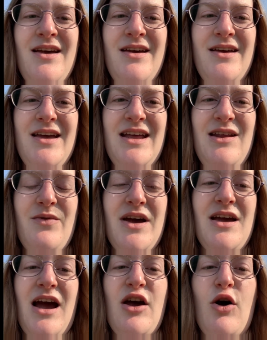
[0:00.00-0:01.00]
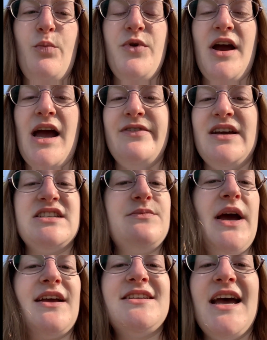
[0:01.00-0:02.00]
Anyway, I hope you're having a
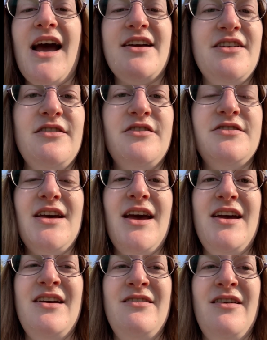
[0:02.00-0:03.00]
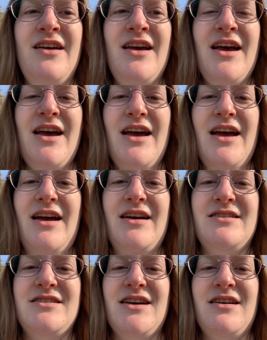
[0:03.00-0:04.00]
spectacular day,
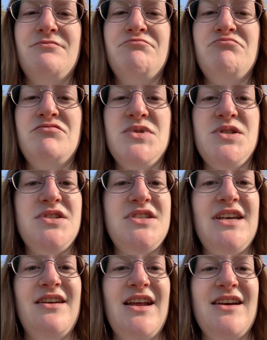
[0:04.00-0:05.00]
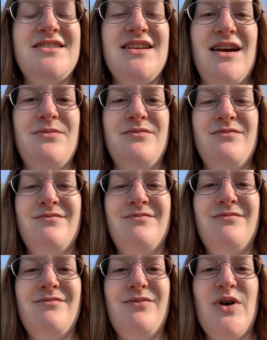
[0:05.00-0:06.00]
and see you next time.
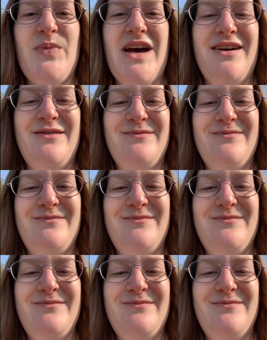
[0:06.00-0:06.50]
Bye-bye.